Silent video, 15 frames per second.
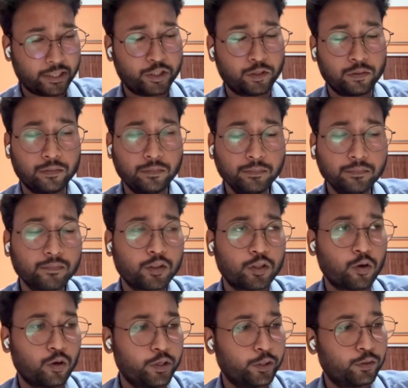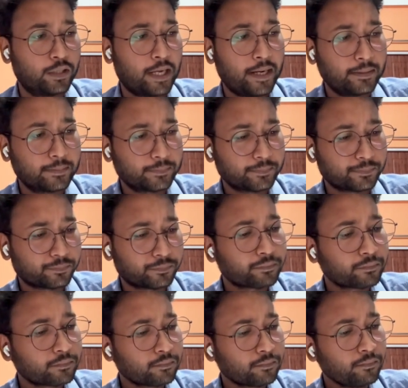should told you that
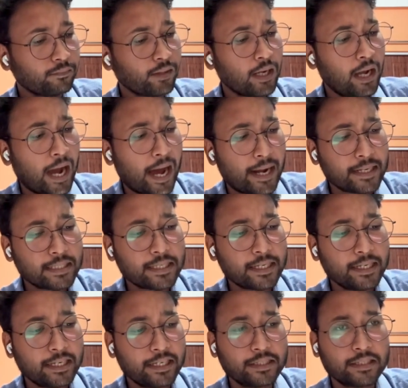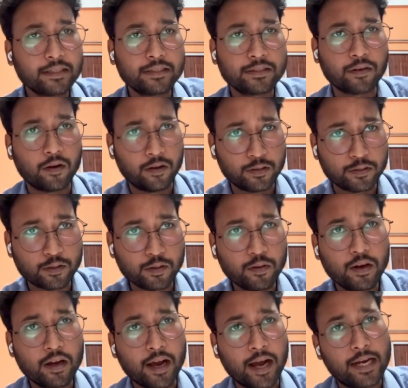Rh antigen is
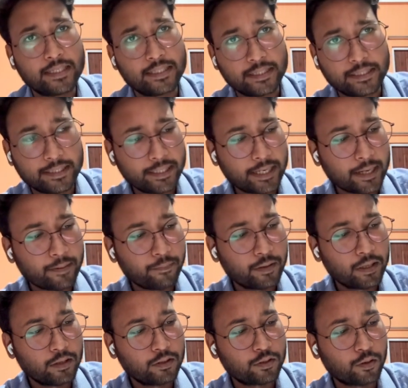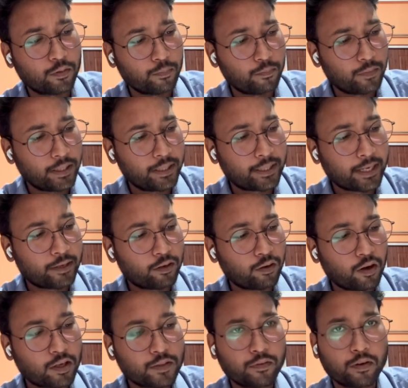also IgG type, so it can
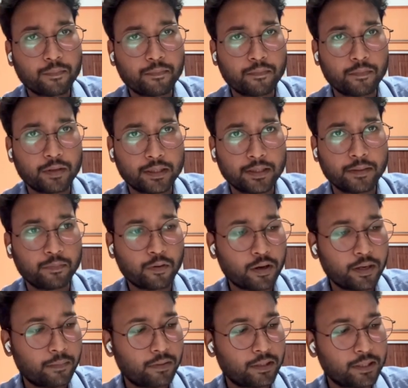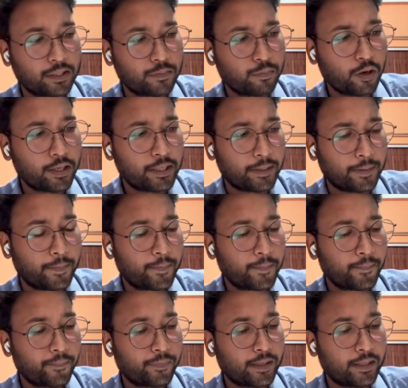cross from mother's body.
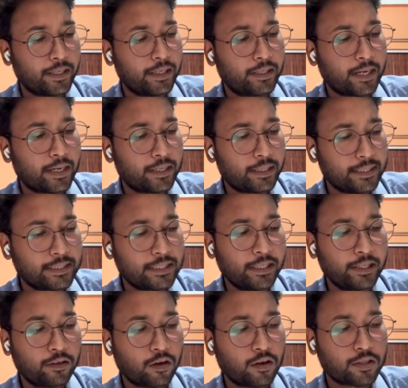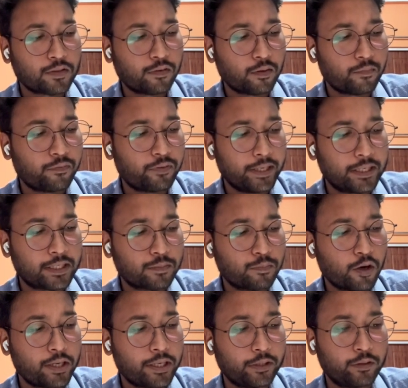It can easily cross from fetus
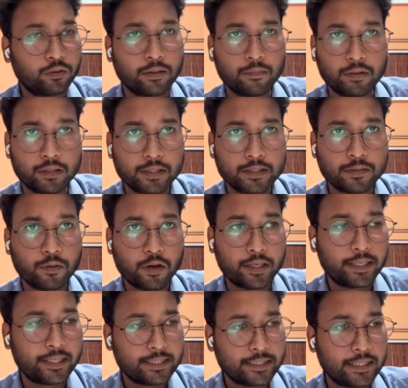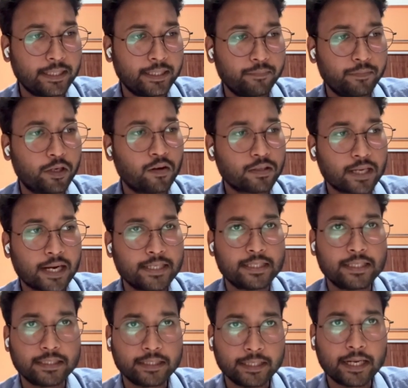body to the mother's body easily because
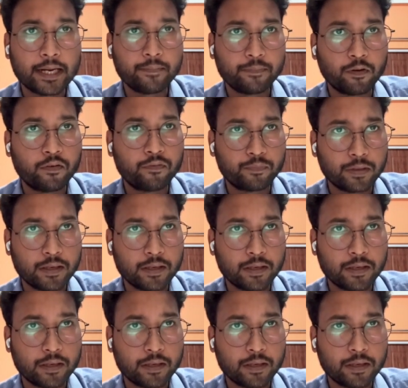IgG type of